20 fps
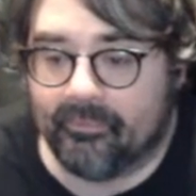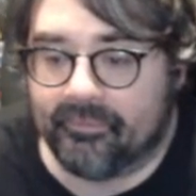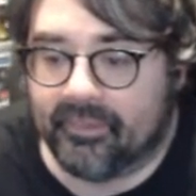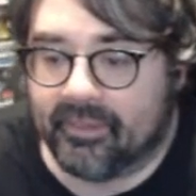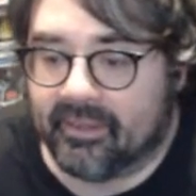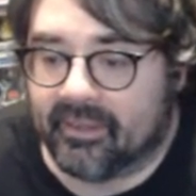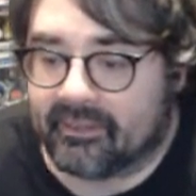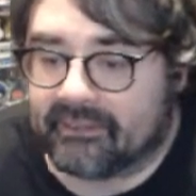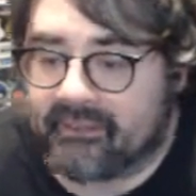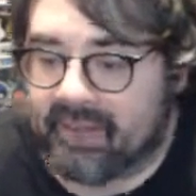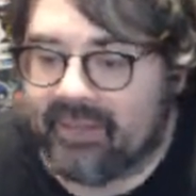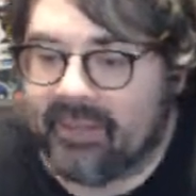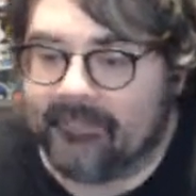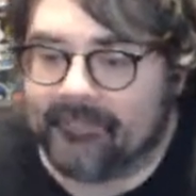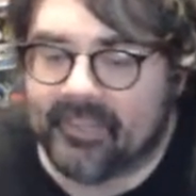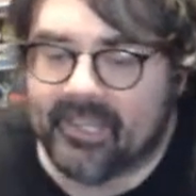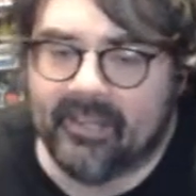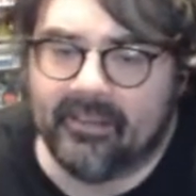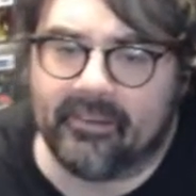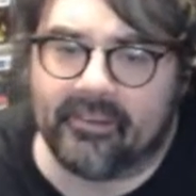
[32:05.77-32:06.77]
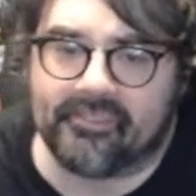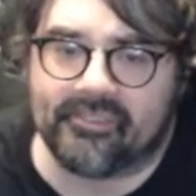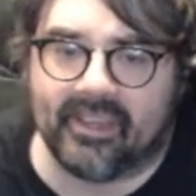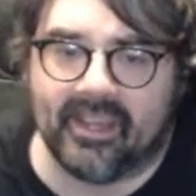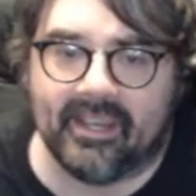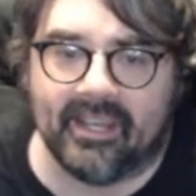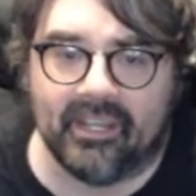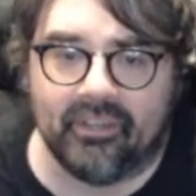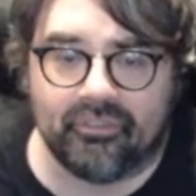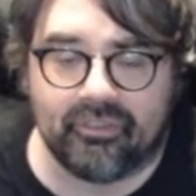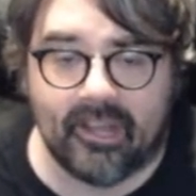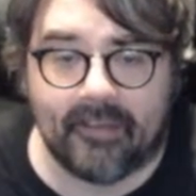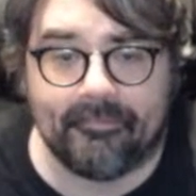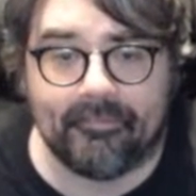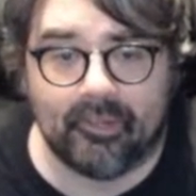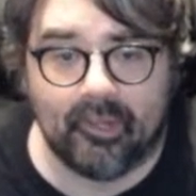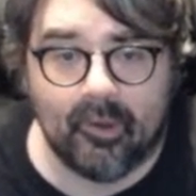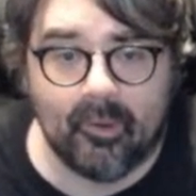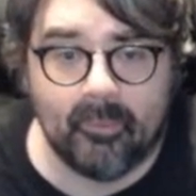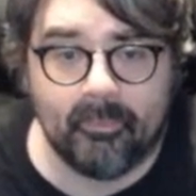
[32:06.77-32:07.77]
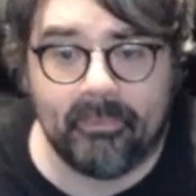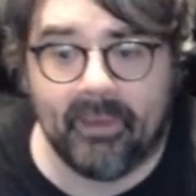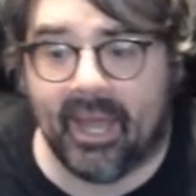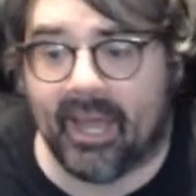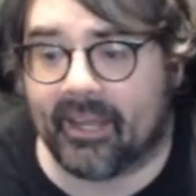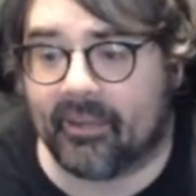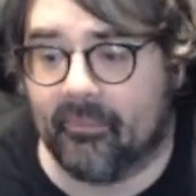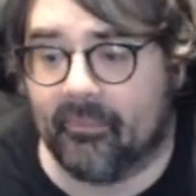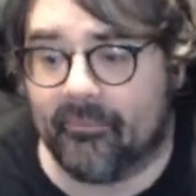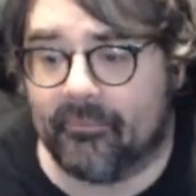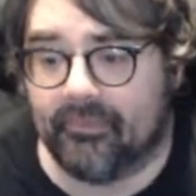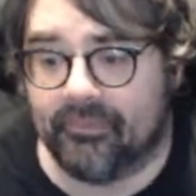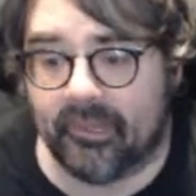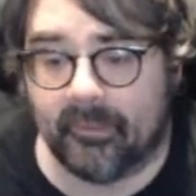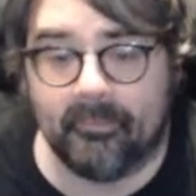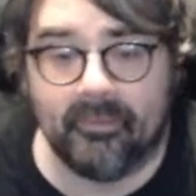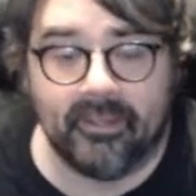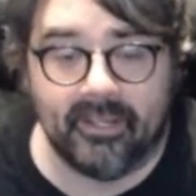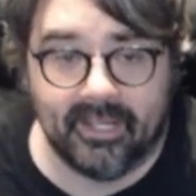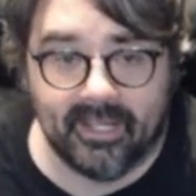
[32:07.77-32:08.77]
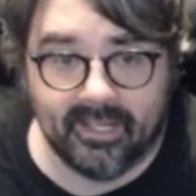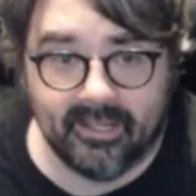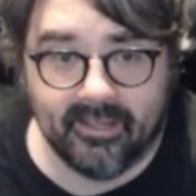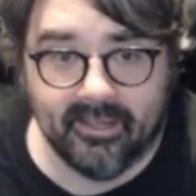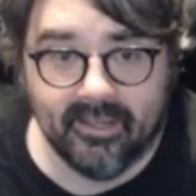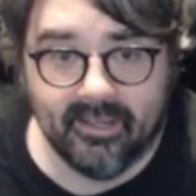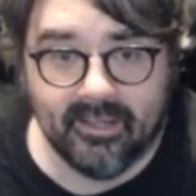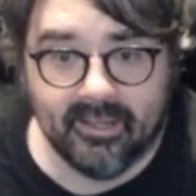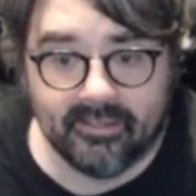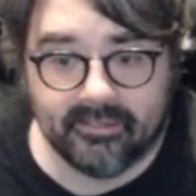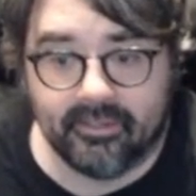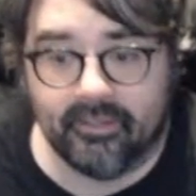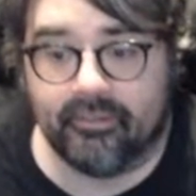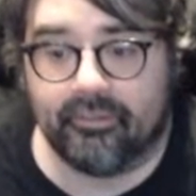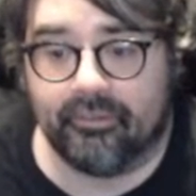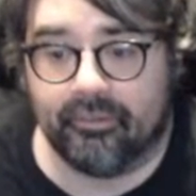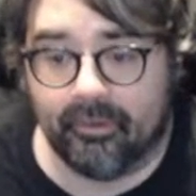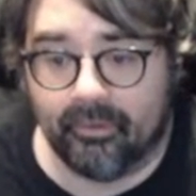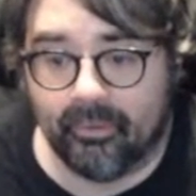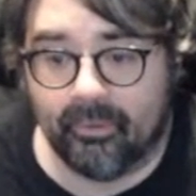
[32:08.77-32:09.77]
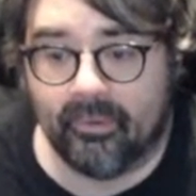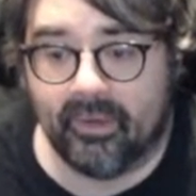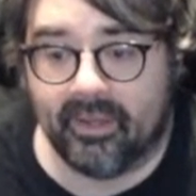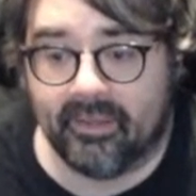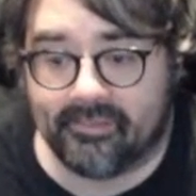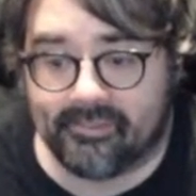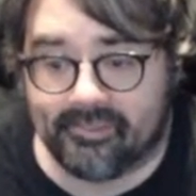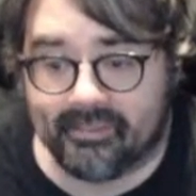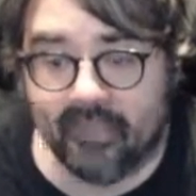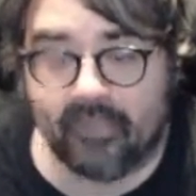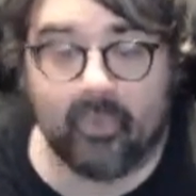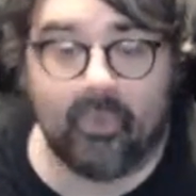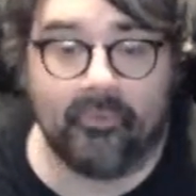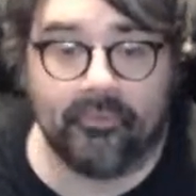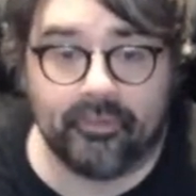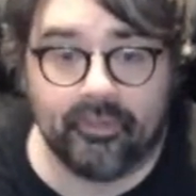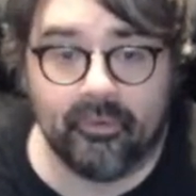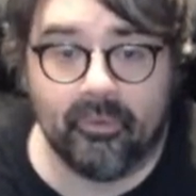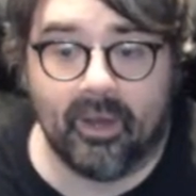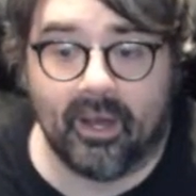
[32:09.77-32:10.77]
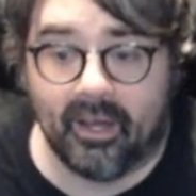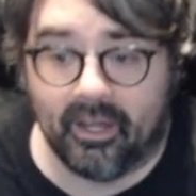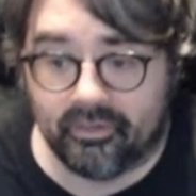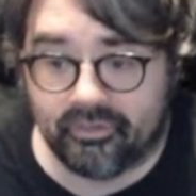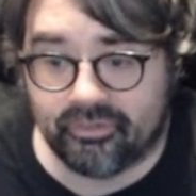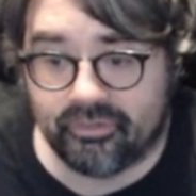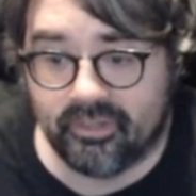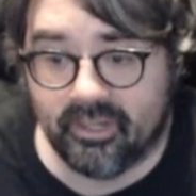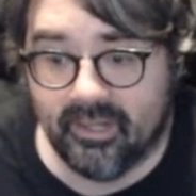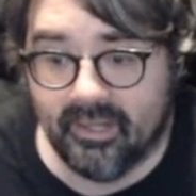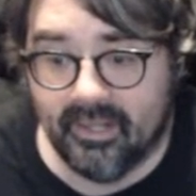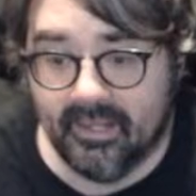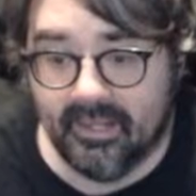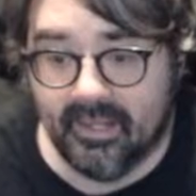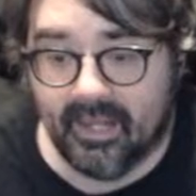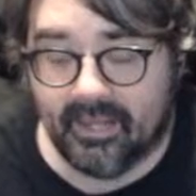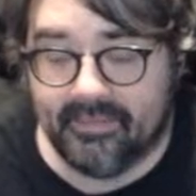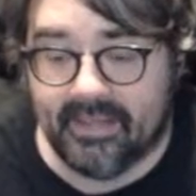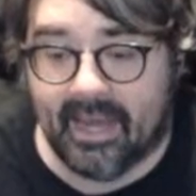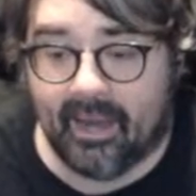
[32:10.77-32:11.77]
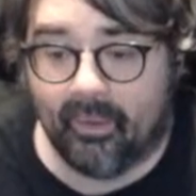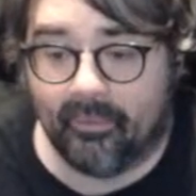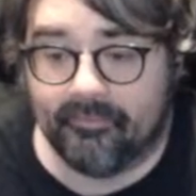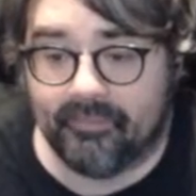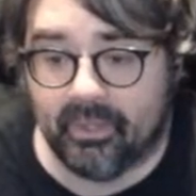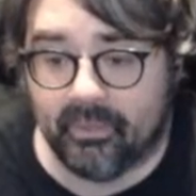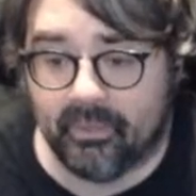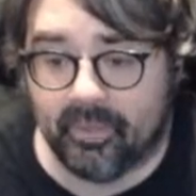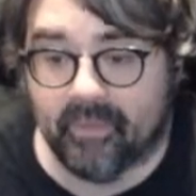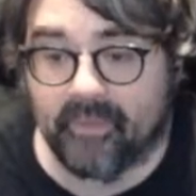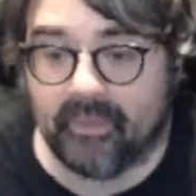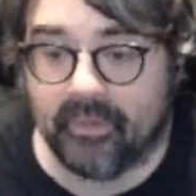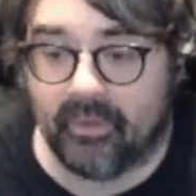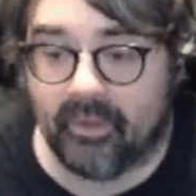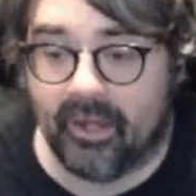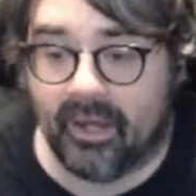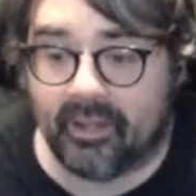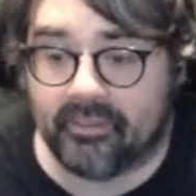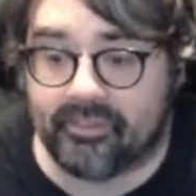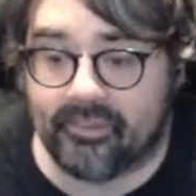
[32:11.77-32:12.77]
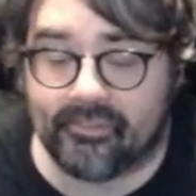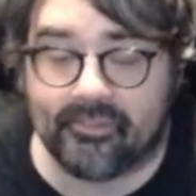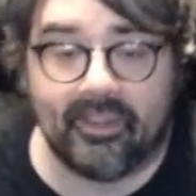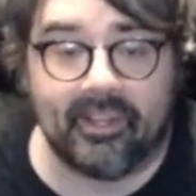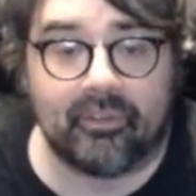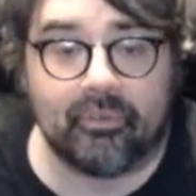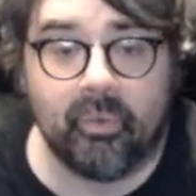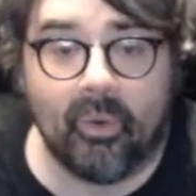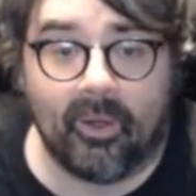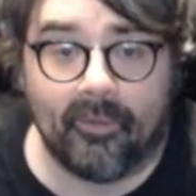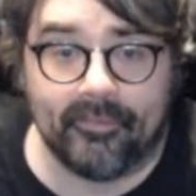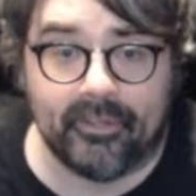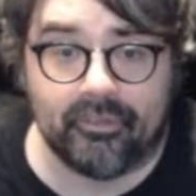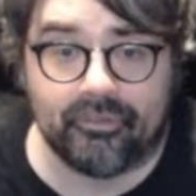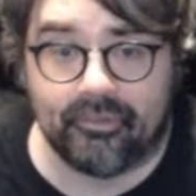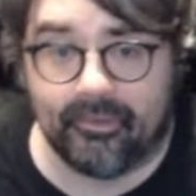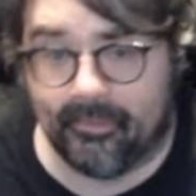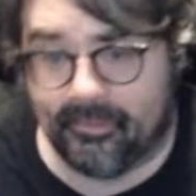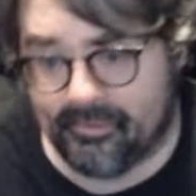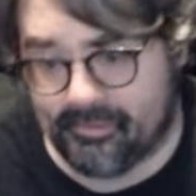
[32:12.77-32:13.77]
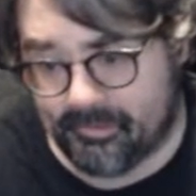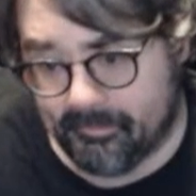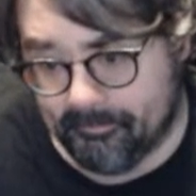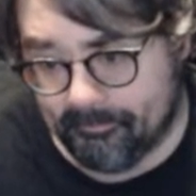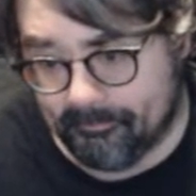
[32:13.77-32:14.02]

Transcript: the exciting thing here is getting Jeff Loeb back with Jim Lee to do a sequel to Hush. Now, the original Hush is like 12 issues.